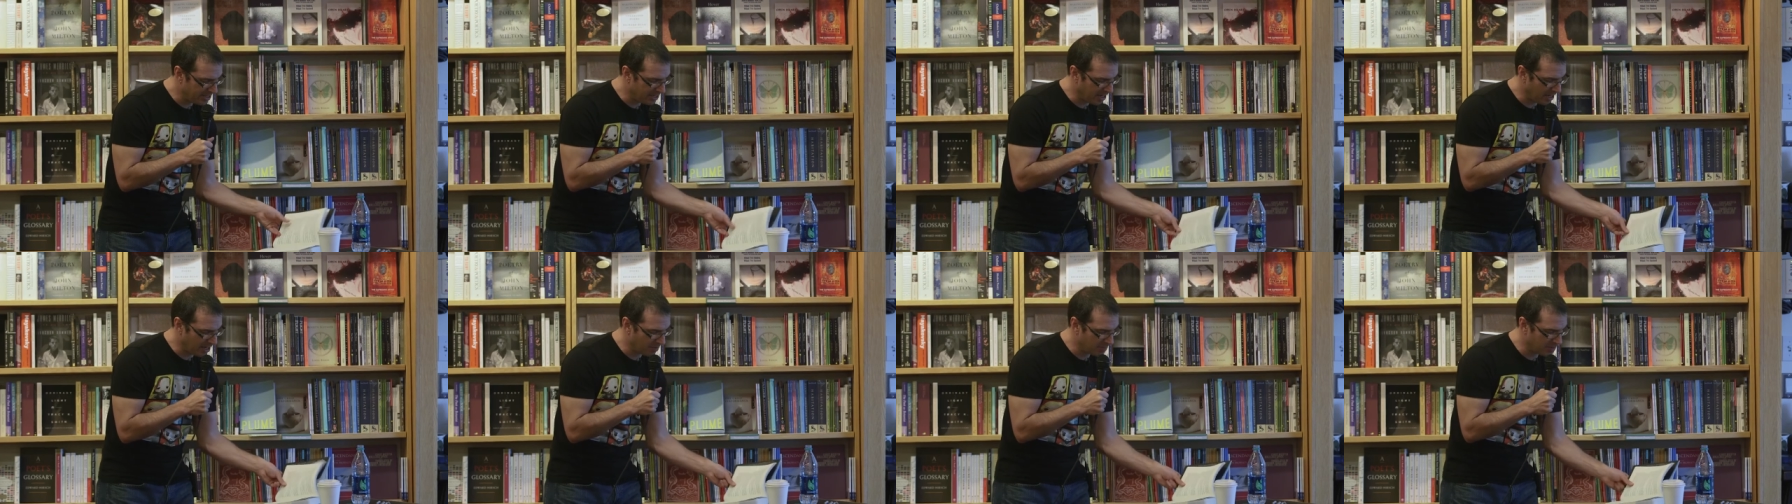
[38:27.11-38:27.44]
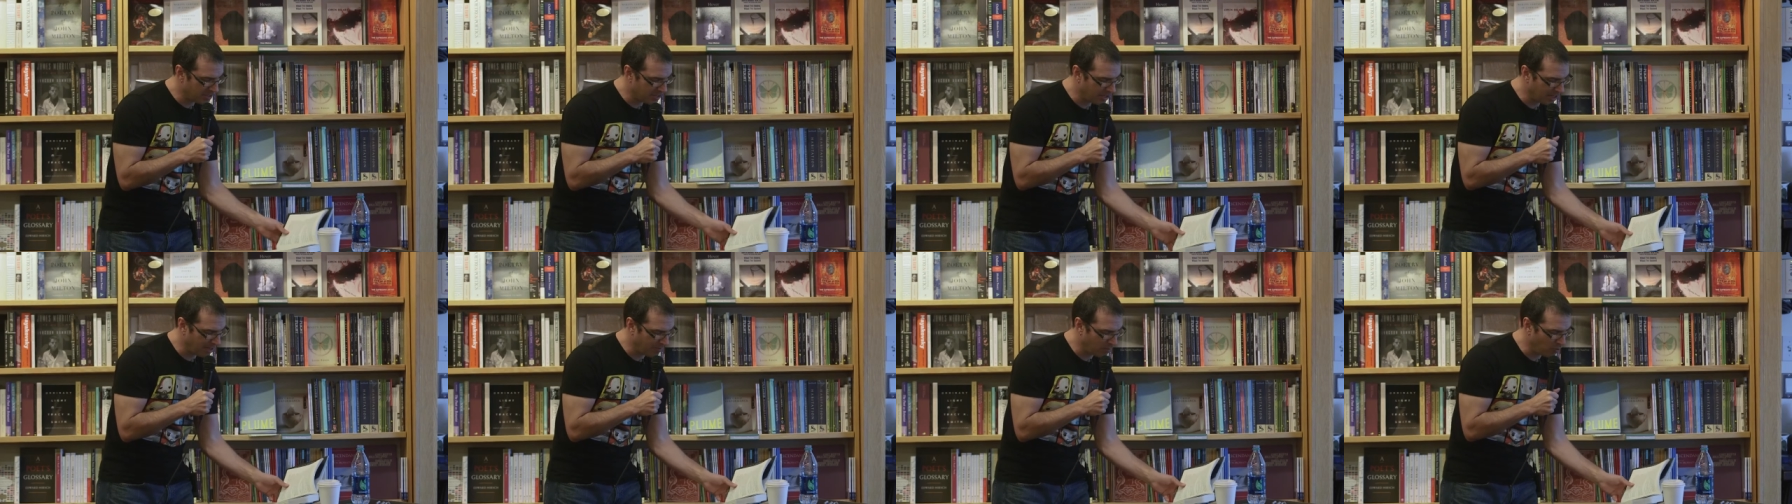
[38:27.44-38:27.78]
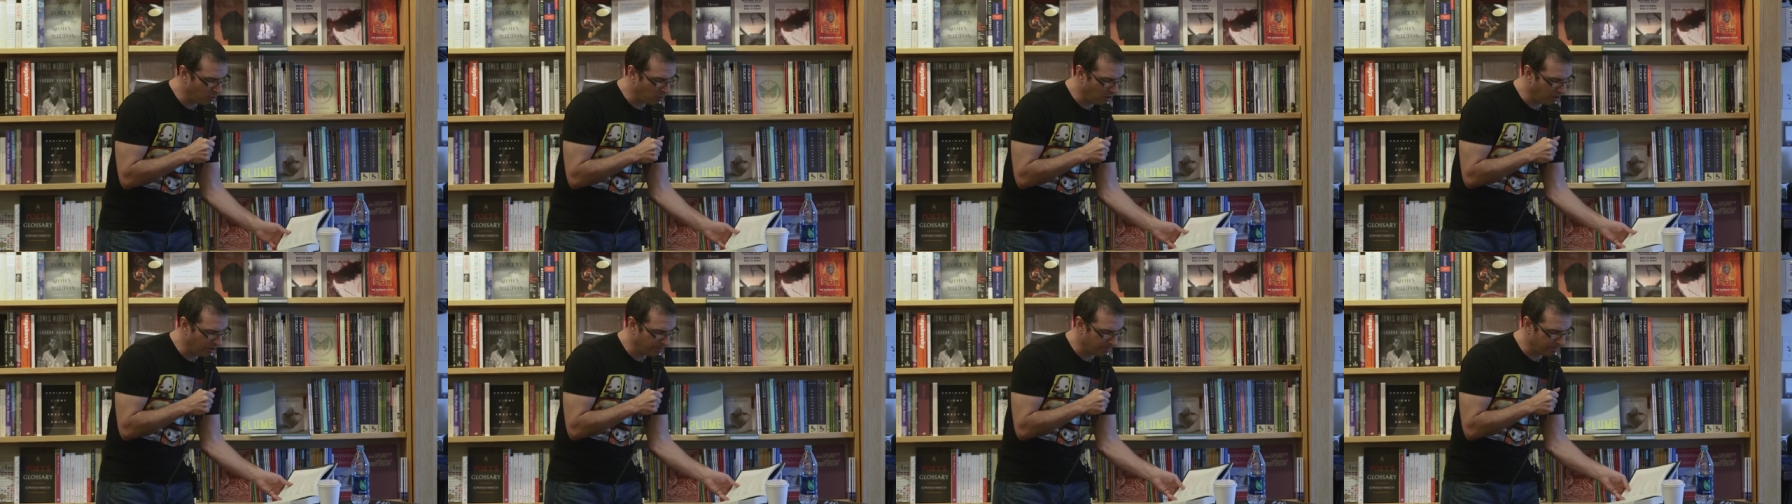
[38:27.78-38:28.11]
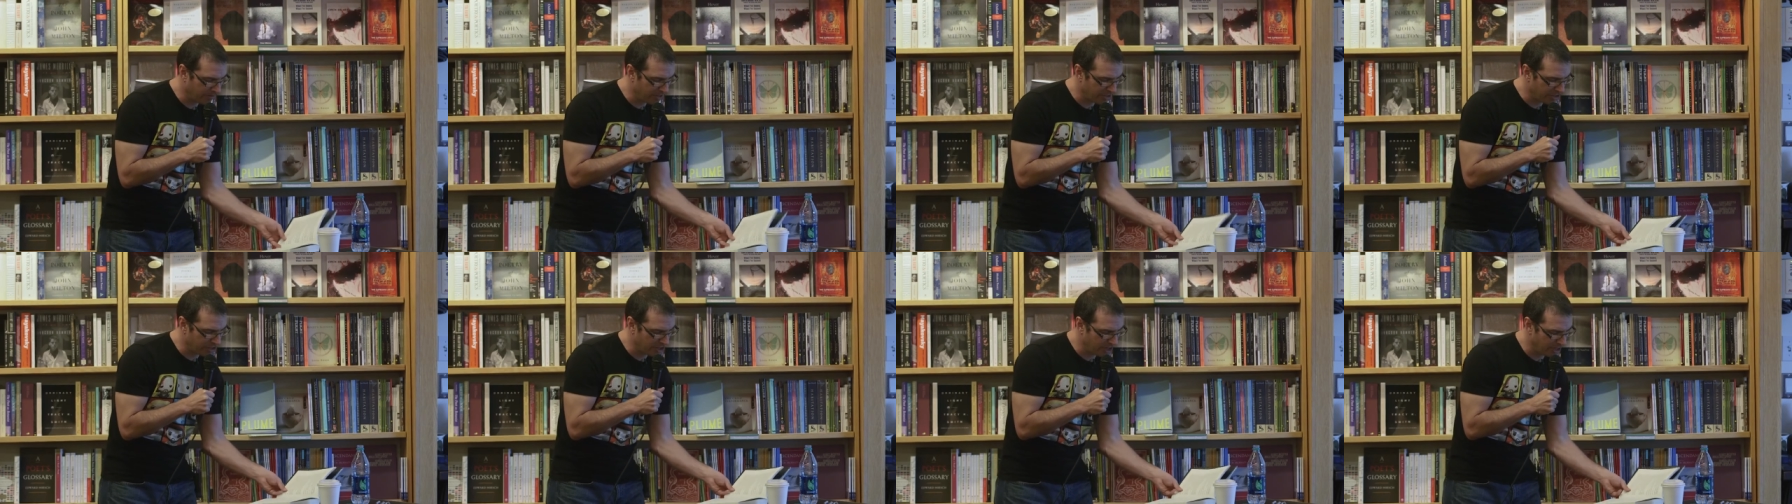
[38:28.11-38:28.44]
dams that kept water
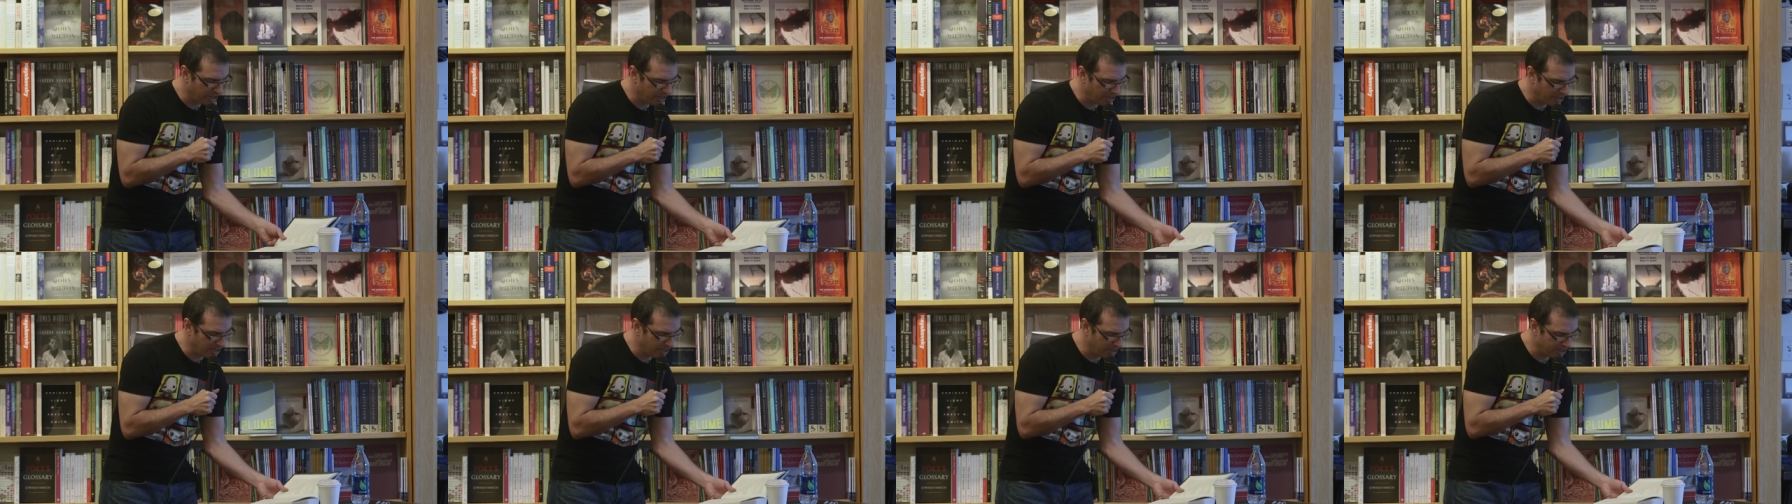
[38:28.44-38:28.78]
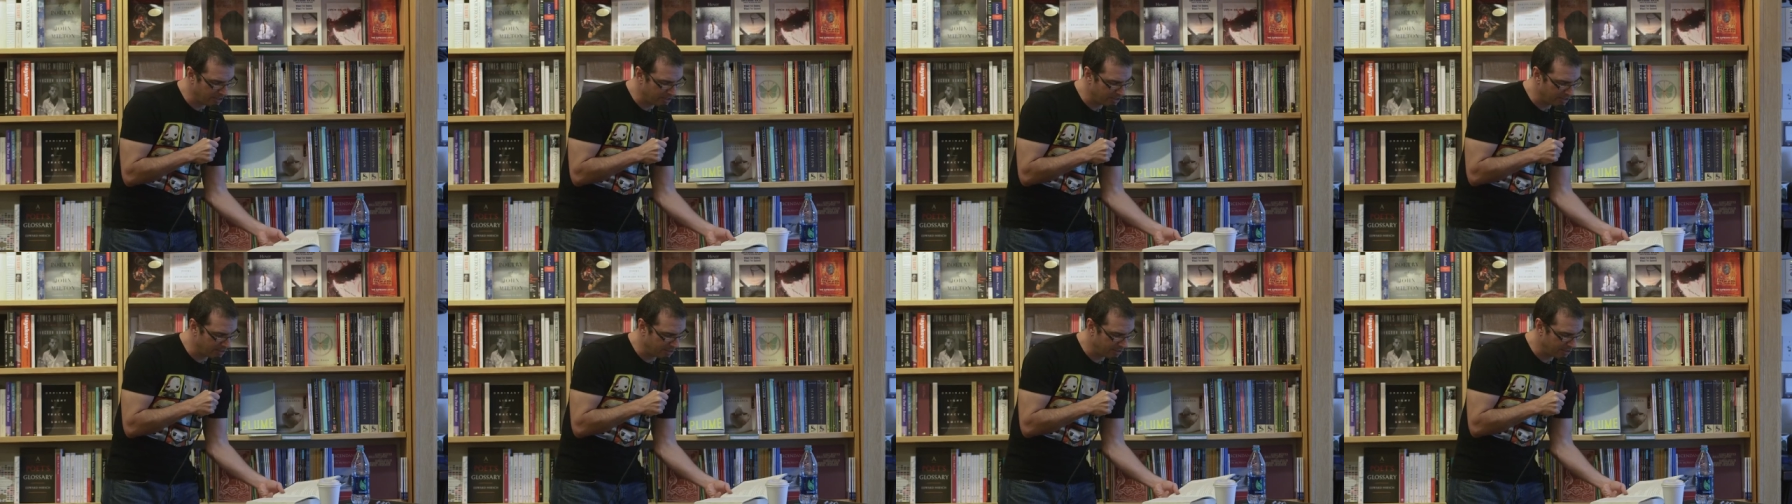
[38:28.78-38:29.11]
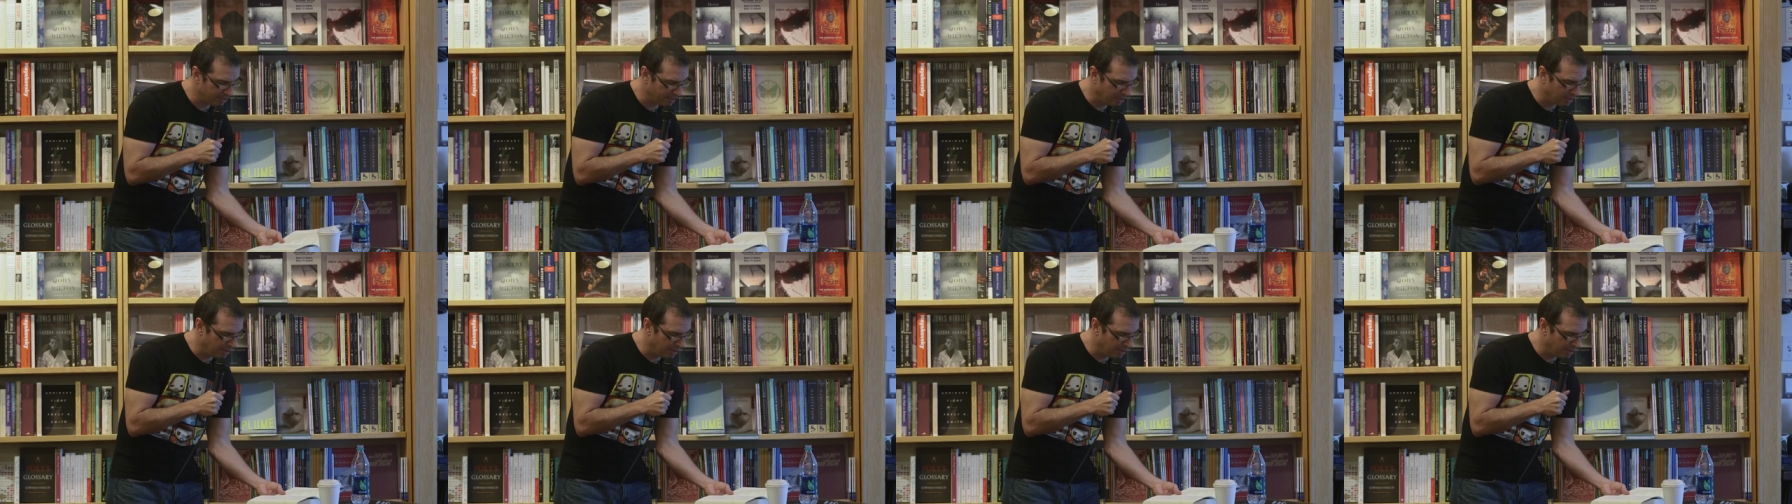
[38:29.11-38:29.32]
for the Chinese.